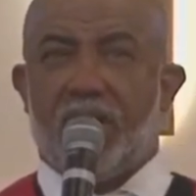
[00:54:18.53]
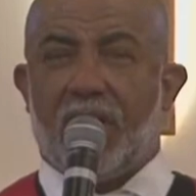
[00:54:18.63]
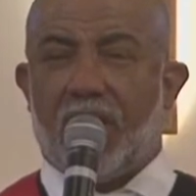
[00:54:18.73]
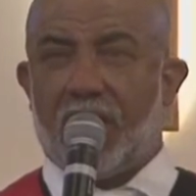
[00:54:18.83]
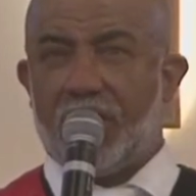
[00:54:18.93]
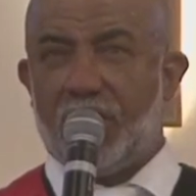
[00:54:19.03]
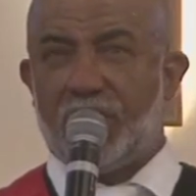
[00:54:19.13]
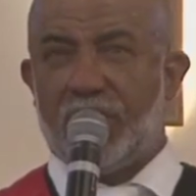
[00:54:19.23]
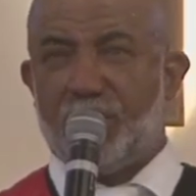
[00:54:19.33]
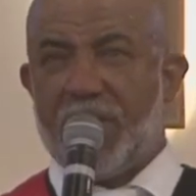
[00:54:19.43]
are
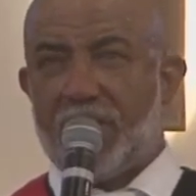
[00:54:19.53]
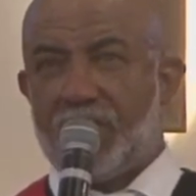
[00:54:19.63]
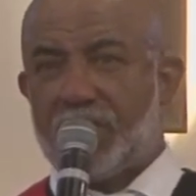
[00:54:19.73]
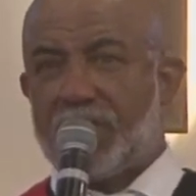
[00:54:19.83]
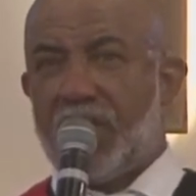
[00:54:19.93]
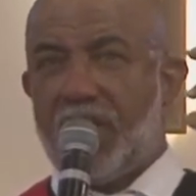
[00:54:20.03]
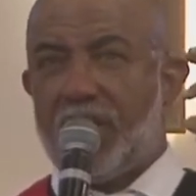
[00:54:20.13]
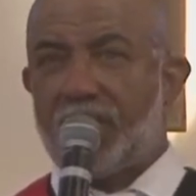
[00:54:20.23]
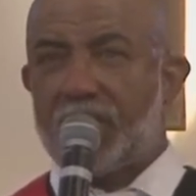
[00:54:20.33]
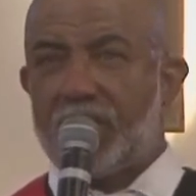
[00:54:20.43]
using medical
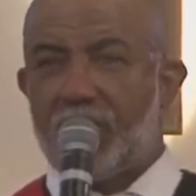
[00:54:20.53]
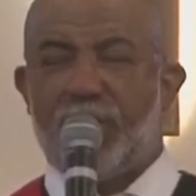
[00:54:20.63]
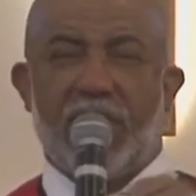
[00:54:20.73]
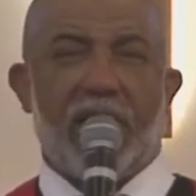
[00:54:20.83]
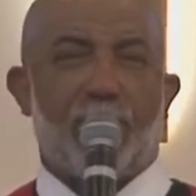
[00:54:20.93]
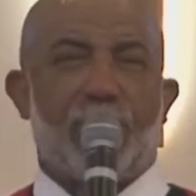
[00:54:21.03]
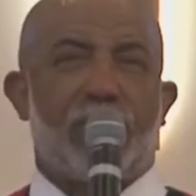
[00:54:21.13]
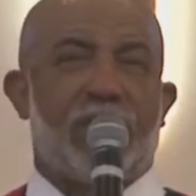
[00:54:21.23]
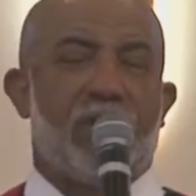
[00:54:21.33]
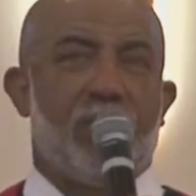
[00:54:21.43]
staffs to be able
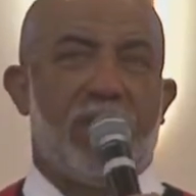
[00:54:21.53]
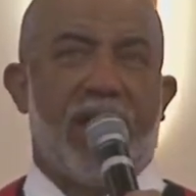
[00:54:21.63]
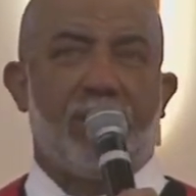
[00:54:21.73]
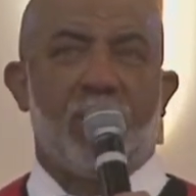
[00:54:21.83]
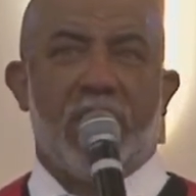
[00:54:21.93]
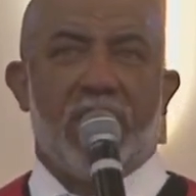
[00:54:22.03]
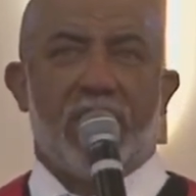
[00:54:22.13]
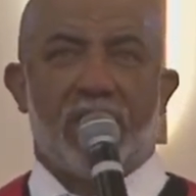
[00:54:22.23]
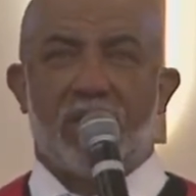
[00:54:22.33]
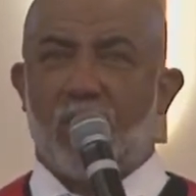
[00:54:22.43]
to do that.
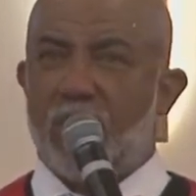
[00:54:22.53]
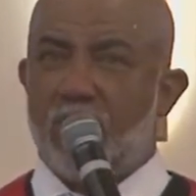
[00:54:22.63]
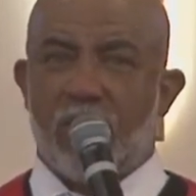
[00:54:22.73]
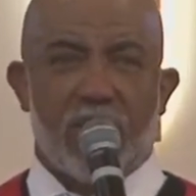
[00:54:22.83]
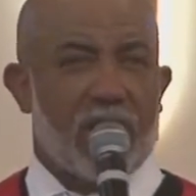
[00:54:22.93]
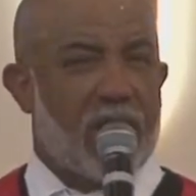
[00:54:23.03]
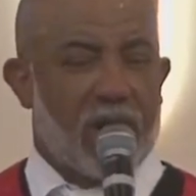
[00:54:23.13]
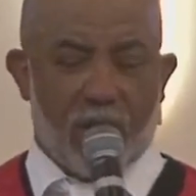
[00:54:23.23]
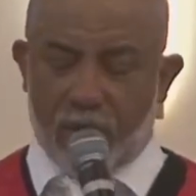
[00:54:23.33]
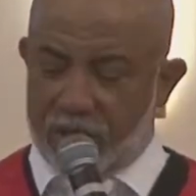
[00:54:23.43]
And so we want to
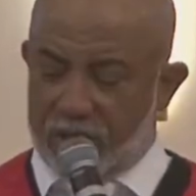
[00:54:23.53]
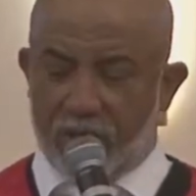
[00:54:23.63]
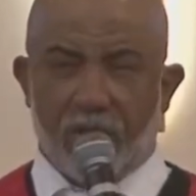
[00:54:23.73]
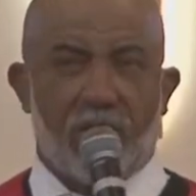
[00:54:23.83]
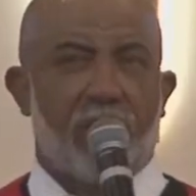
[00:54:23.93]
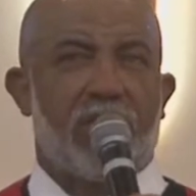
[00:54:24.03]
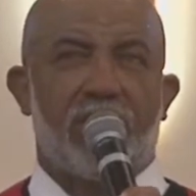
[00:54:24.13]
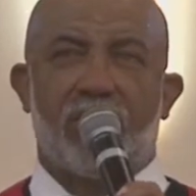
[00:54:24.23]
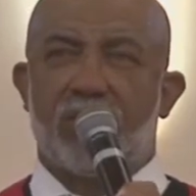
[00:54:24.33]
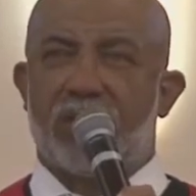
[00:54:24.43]
encourage you to go
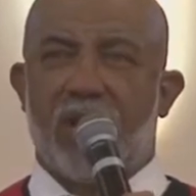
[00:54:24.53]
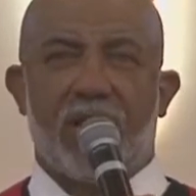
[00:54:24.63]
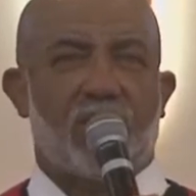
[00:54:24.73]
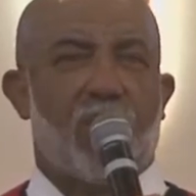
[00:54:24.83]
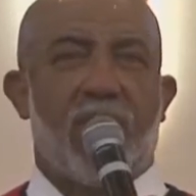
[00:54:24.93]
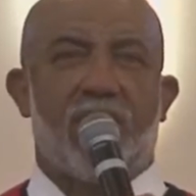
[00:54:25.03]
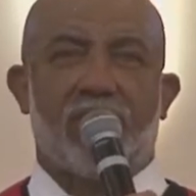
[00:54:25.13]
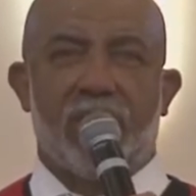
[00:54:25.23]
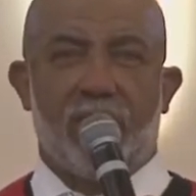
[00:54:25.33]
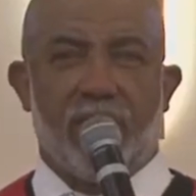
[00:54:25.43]
get your shots wherever
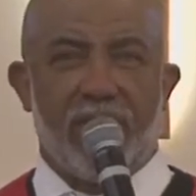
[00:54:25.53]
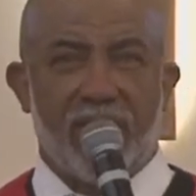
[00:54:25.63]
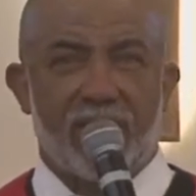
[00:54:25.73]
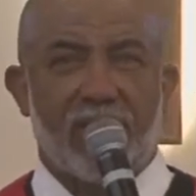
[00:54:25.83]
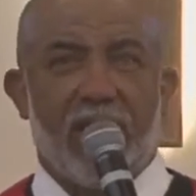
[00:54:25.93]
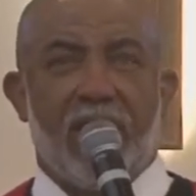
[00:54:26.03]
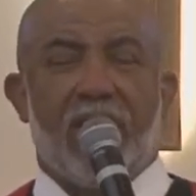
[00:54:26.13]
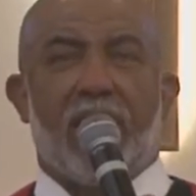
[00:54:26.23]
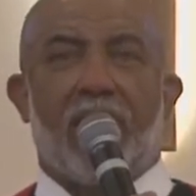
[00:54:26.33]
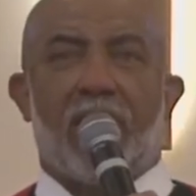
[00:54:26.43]
you live.
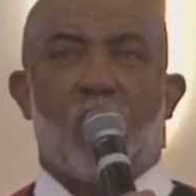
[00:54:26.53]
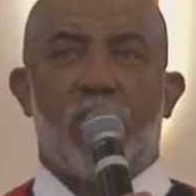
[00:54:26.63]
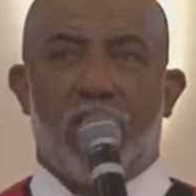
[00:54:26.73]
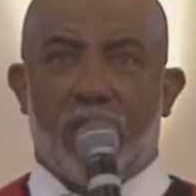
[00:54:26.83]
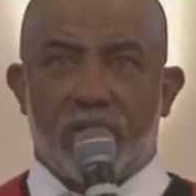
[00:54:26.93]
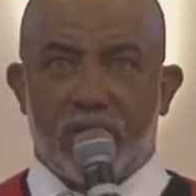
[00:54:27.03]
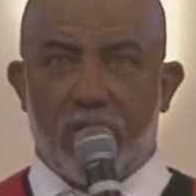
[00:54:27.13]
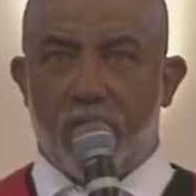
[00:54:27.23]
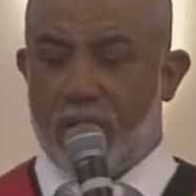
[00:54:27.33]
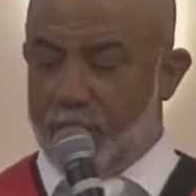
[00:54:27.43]
Uh, we
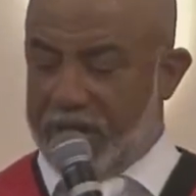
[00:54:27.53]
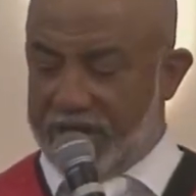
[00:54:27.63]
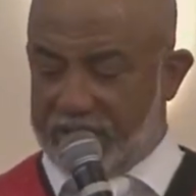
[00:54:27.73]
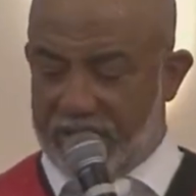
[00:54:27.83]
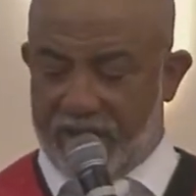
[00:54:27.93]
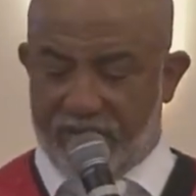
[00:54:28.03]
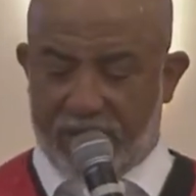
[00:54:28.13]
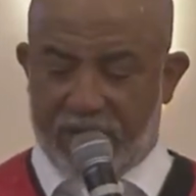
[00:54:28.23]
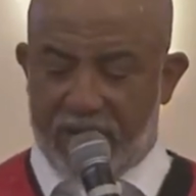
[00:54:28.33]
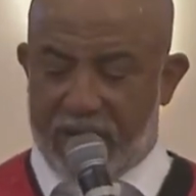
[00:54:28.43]
also are blessed to have a
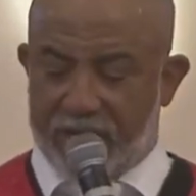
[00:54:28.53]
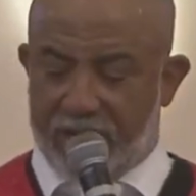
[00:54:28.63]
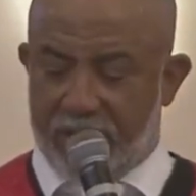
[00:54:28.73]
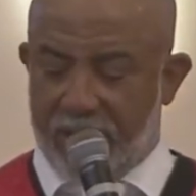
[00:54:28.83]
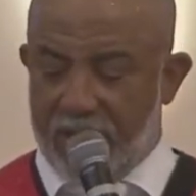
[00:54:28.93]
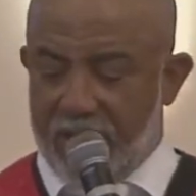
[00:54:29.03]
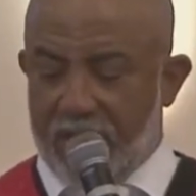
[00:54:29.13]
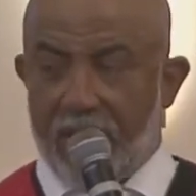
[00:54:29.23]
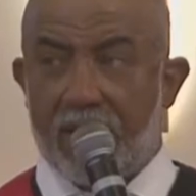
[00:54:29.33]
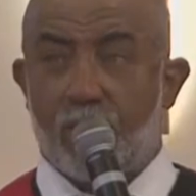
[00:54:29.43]
connection
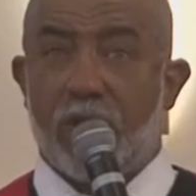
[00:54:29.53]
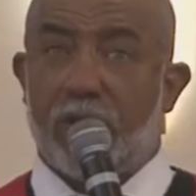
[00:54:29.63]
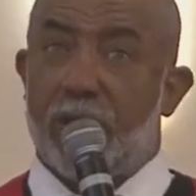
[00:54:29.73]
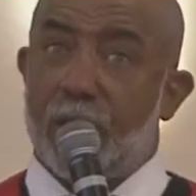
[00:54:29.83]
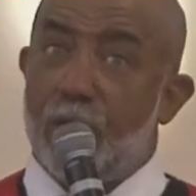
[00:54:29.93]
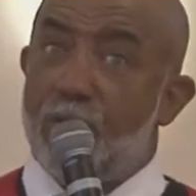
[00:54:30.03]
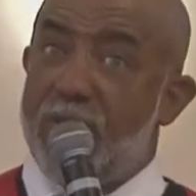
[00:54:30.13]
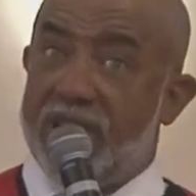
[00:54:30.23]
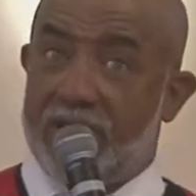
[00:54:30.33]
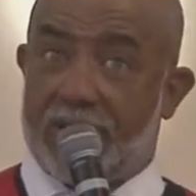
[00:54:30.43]
uh, with the new
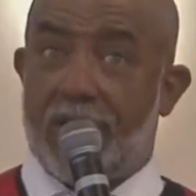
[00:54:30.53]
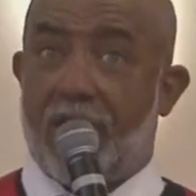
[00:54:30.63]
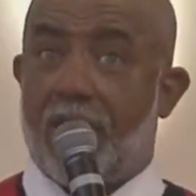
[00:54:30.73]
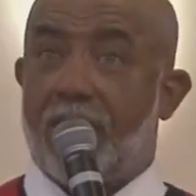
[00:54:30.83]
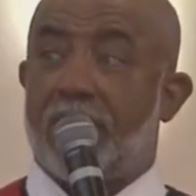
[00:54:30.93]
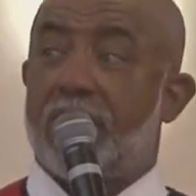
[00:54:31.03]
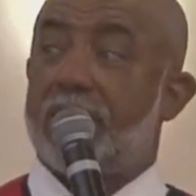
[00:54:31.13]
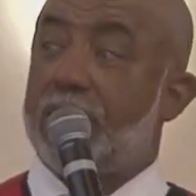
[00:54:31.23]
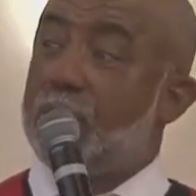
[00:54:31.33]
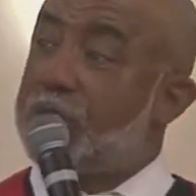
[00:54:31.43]
MedStar. It
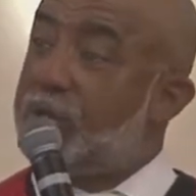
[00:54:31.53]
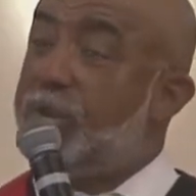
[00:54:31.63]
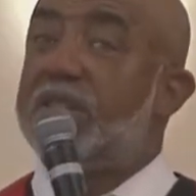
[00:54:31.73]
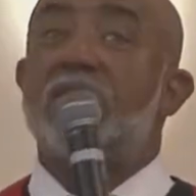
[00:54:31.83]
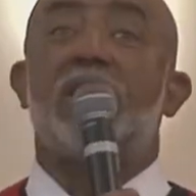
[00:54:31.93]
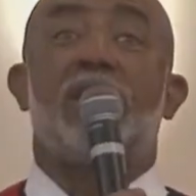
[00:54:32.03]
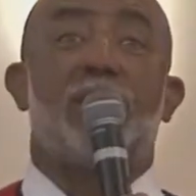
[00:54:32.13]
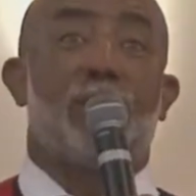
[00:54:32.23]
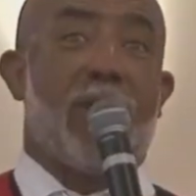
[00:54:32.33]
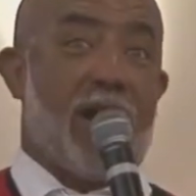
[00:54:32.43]
used to be
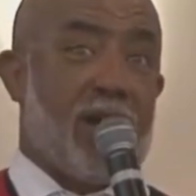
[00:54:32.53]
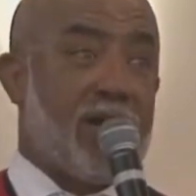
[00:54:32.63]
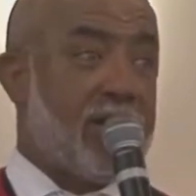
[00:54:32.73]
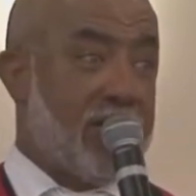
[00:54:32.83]
Southern Maryland,